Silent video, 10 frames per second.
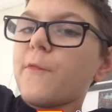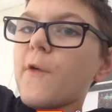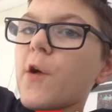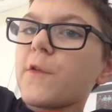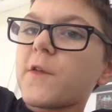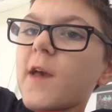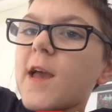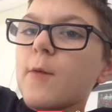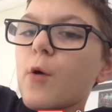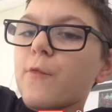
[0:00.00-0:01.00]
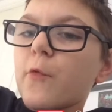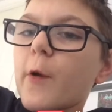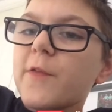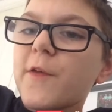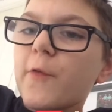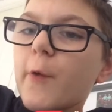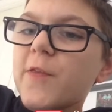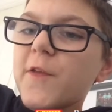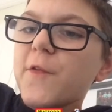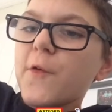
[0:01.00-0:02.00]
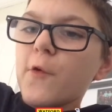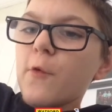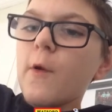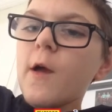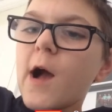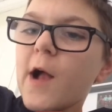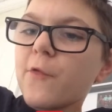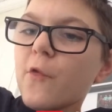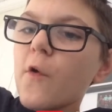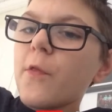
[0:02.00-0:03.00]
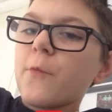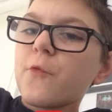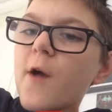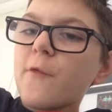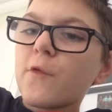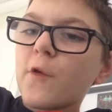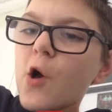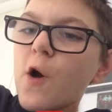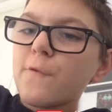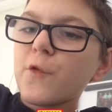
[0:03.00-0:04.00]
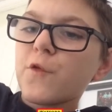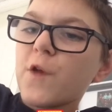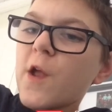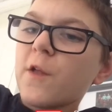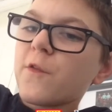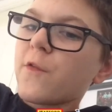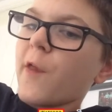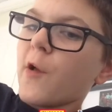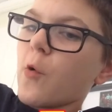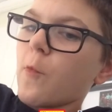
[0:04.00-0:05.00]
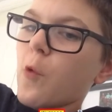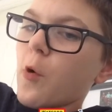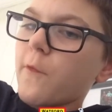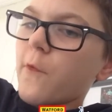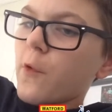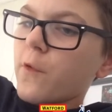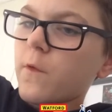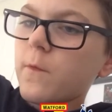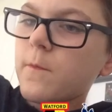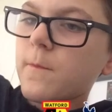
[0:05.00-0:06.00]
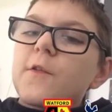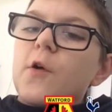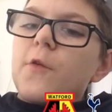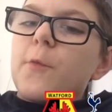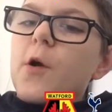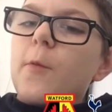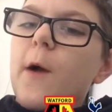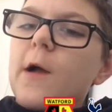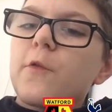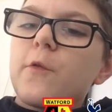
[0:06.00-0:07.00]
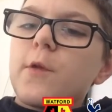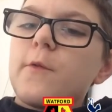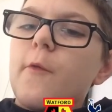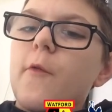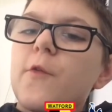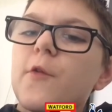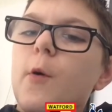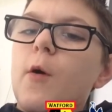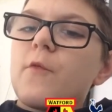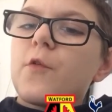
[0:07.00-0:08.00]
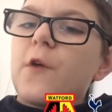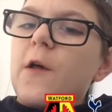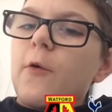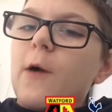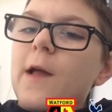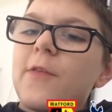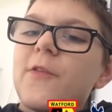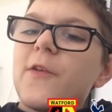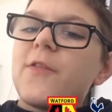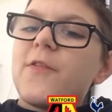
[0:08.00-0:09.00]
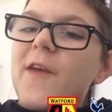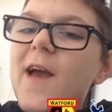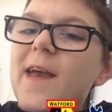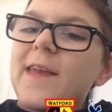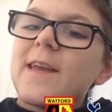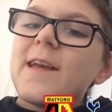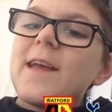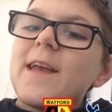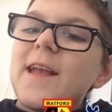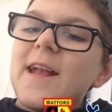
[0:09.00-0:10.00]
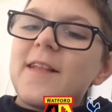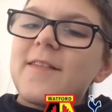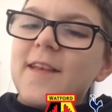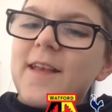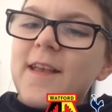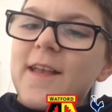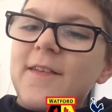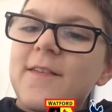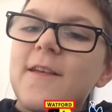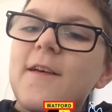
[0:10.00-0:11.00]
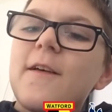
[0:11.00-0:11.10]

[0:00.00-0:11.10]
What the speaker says: first game of 2022 as Tottenham travel to Hertfordshire to take on Watford. Hey guys, welcome back to another video on the channel, and today it is